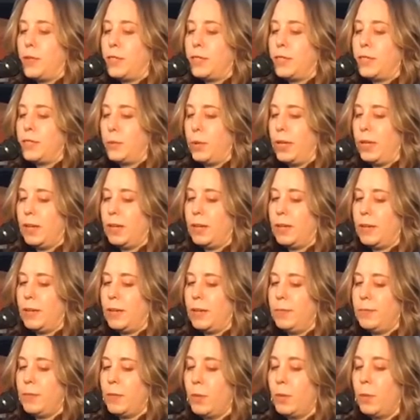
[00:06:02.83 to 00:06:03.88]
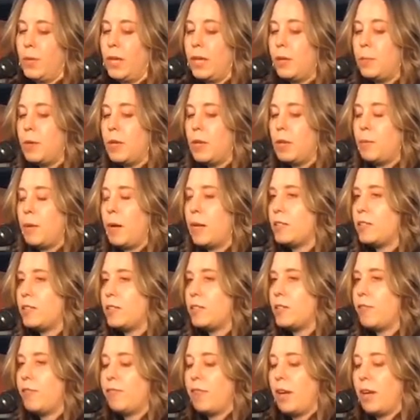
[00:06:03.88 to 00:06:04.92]
once a week. We emailed about
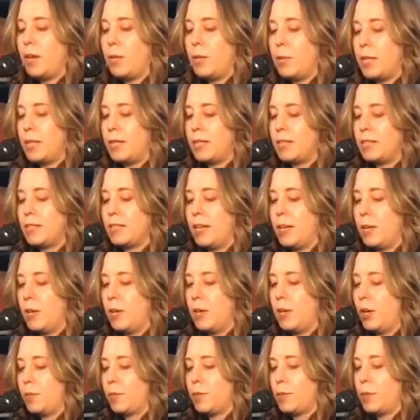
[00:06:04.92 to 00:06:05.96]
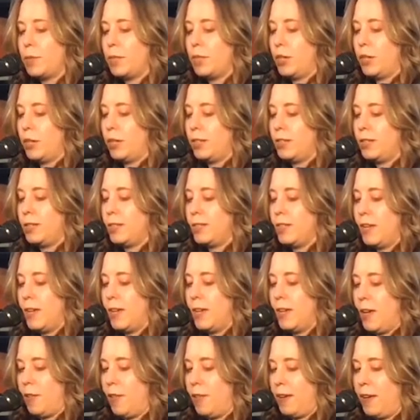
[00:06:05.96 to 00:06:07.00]
different vitamins and herbs we took to stay
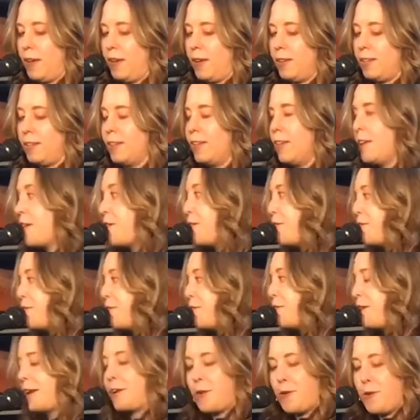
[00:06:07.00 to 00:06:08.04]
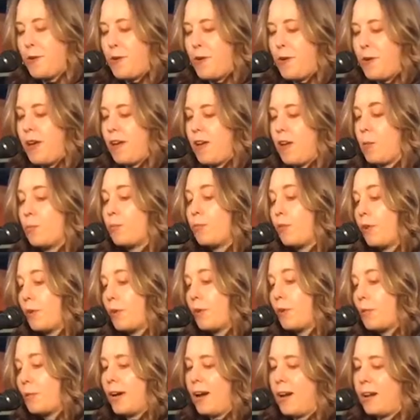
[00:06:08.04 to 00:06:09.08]
healthy oregano oil,
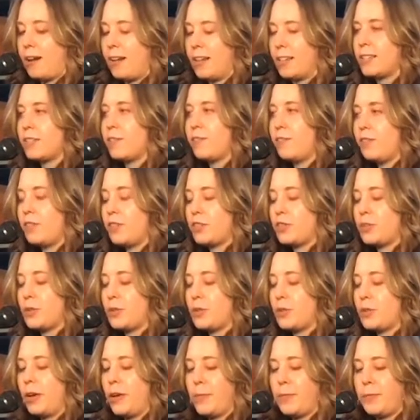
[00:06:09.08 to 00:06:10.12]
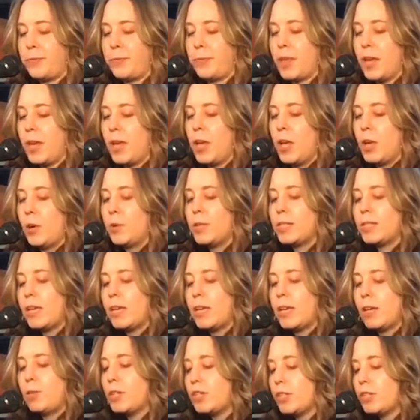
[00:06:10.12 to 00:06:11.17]
probiotics, fish oil. We said
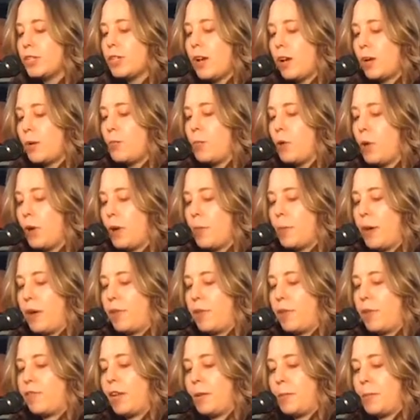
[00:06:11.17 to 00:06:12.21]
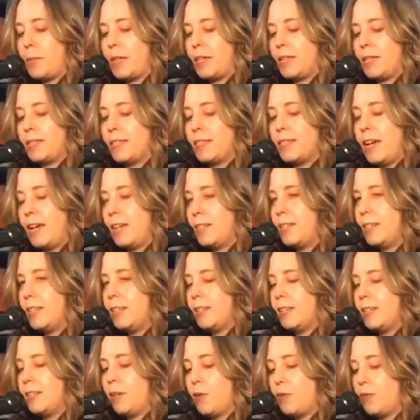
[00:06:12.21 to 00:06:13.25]
we should talk more about vitamins, ideally